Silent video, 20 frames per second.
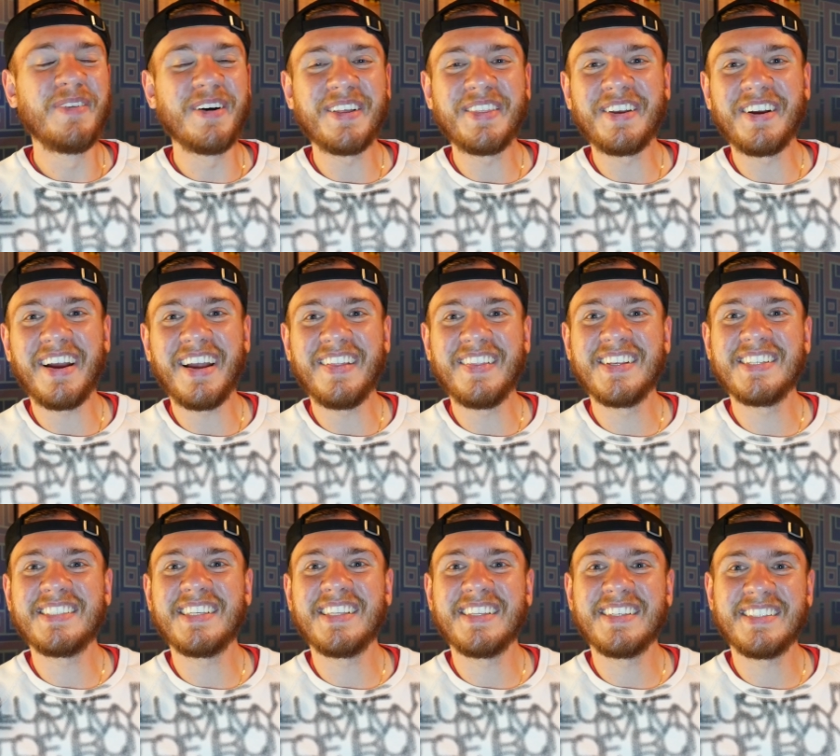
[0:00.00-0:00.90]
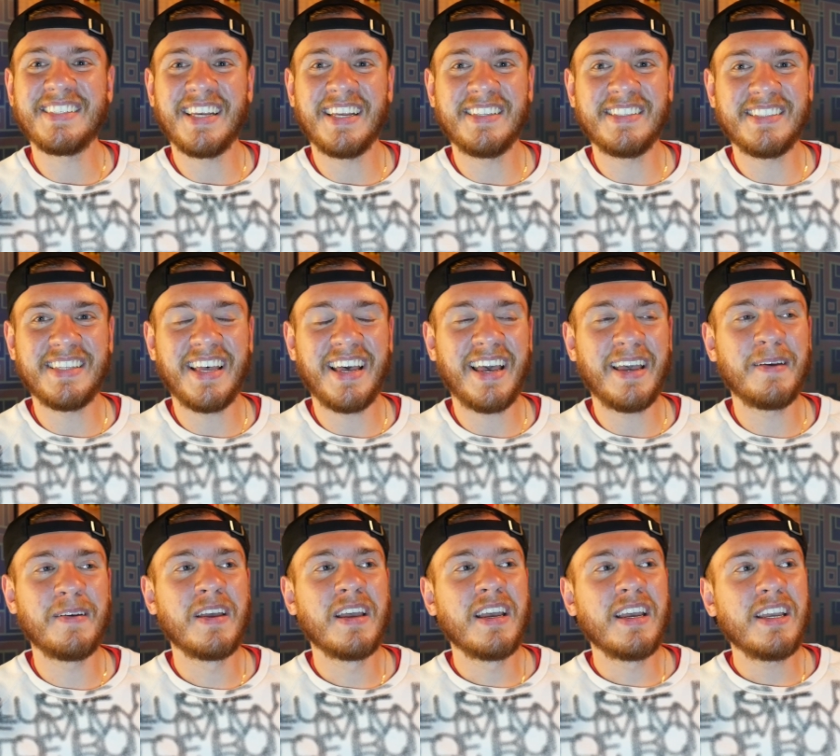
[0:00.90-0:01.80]
but they're endless in the sense
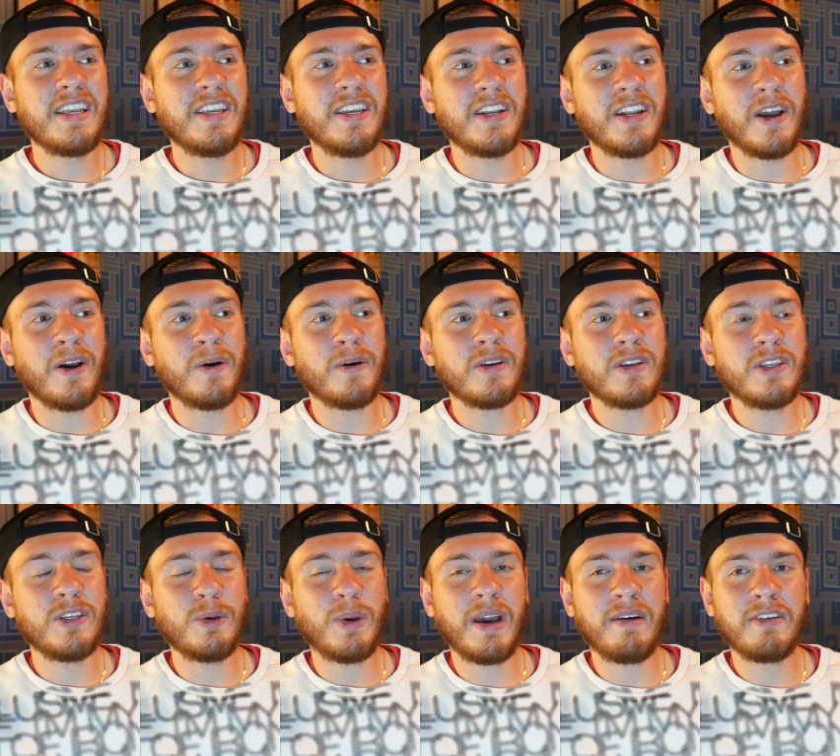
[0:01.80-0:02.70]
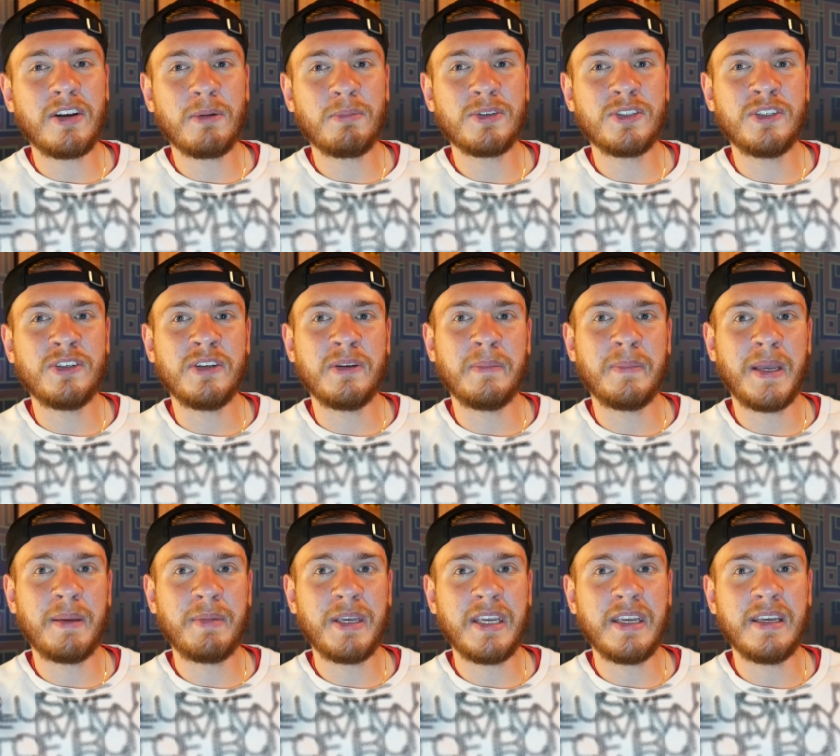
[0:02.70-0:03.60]
that, you know, you have an opportunity to
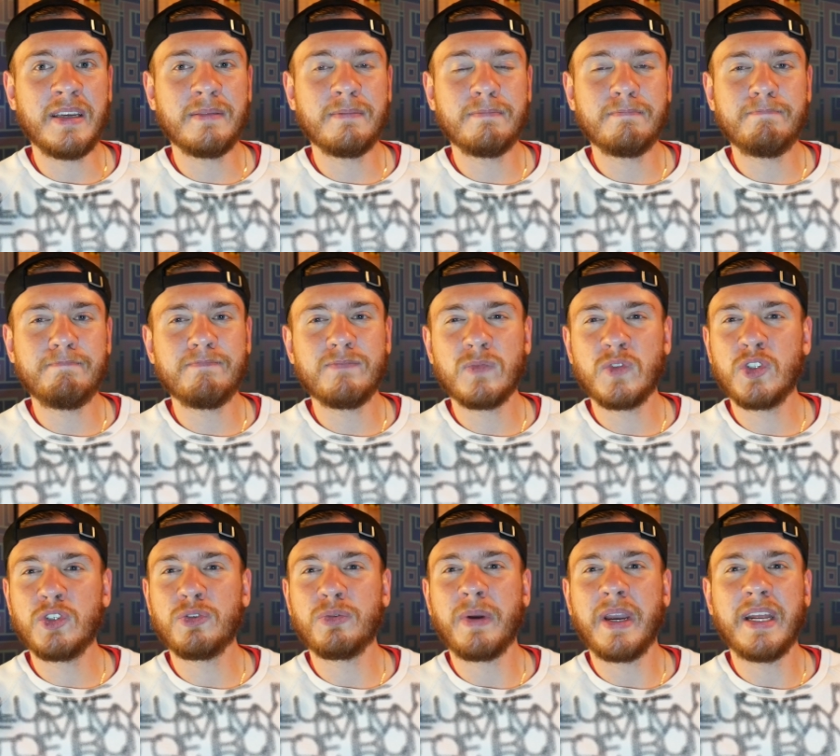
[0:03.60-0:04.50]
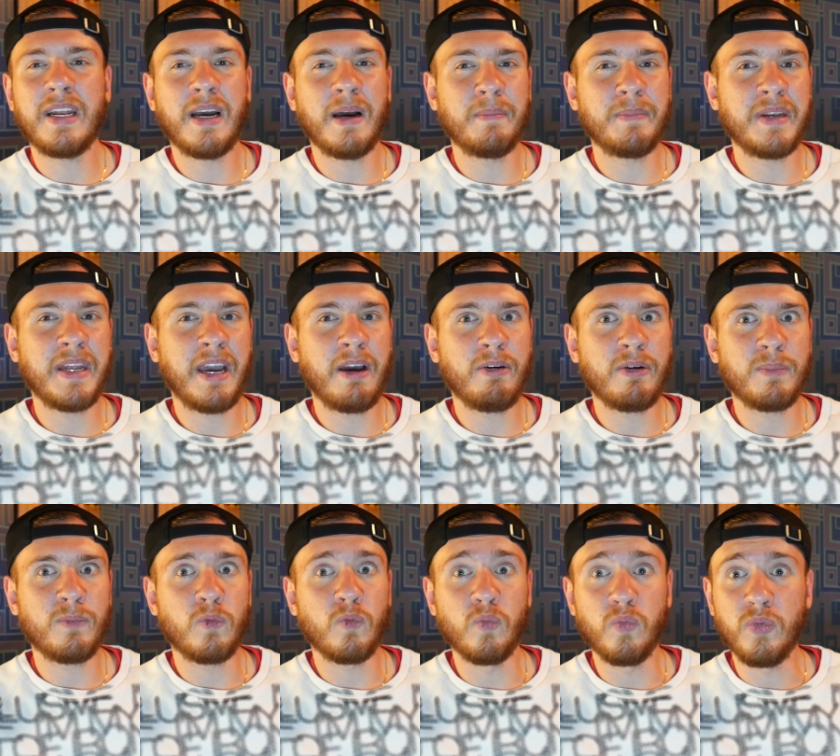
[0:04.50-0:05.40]
maybe trade up now
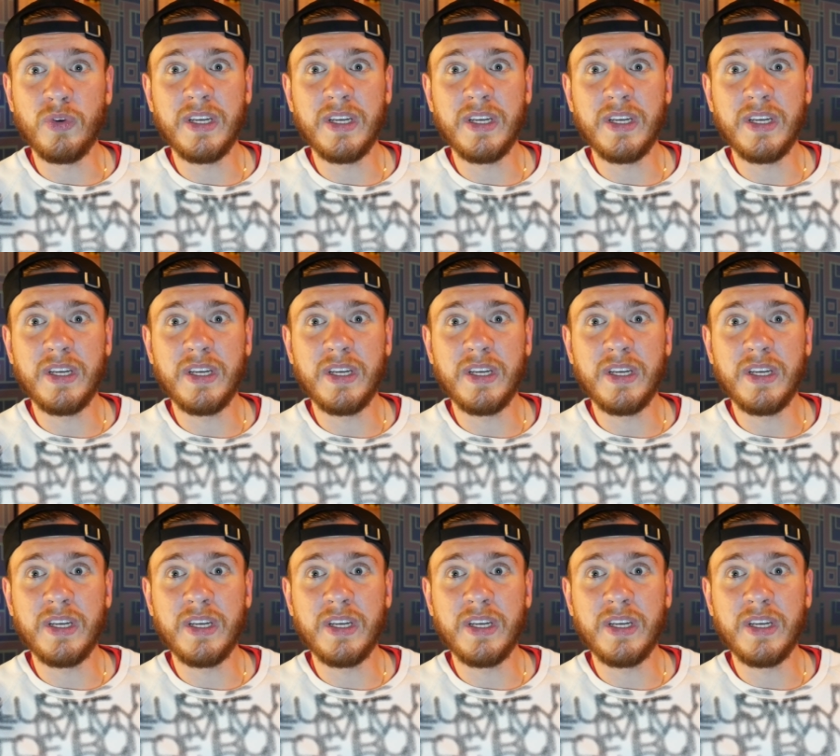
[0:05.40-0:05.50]
and